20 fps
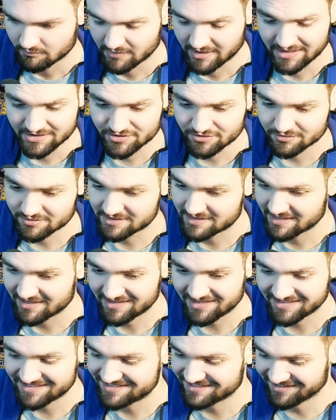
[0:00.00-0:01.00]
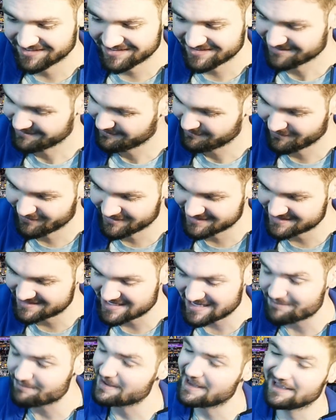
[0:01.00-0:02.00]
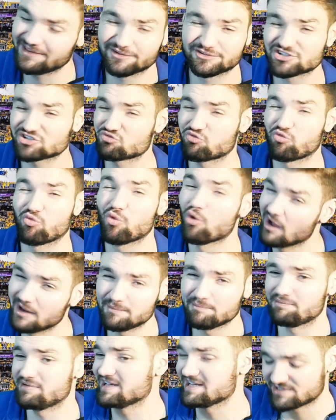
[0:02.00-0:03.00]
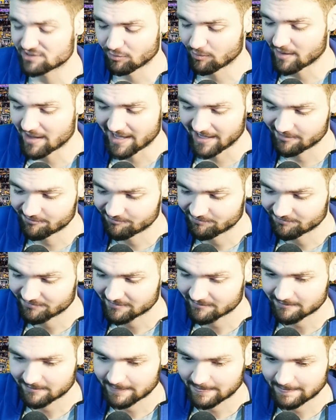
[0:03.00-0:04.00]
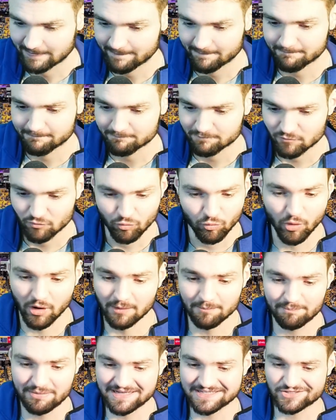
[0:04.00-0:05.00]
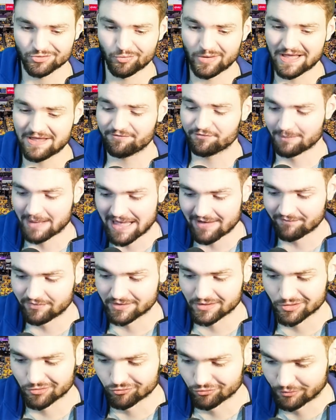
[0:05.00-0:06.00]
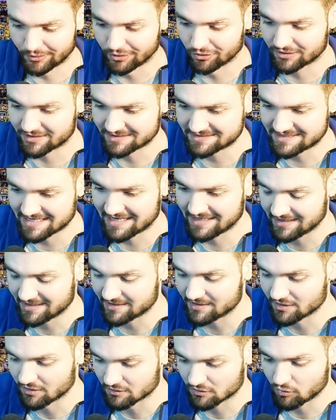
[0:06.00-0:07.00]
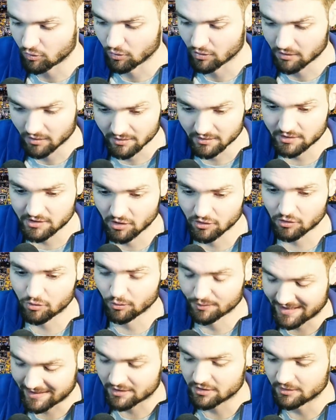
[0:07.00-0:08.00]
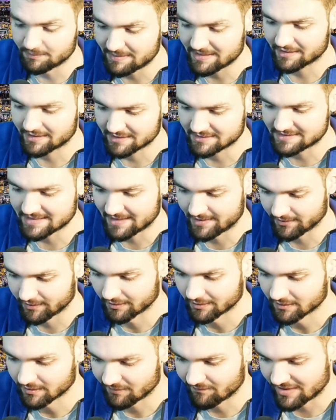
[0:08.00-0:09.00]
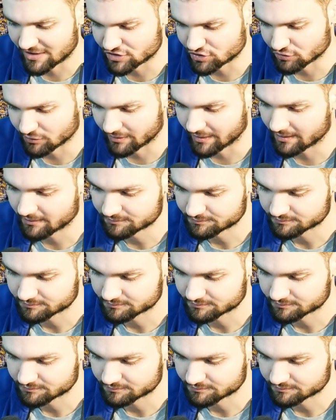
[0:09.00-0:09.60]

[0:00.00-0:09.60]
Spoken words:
Pacers getting it done. They're a fun team, man. They're just one piece away. One piece away from having a real contending young core, or young core that could be a contender eventually.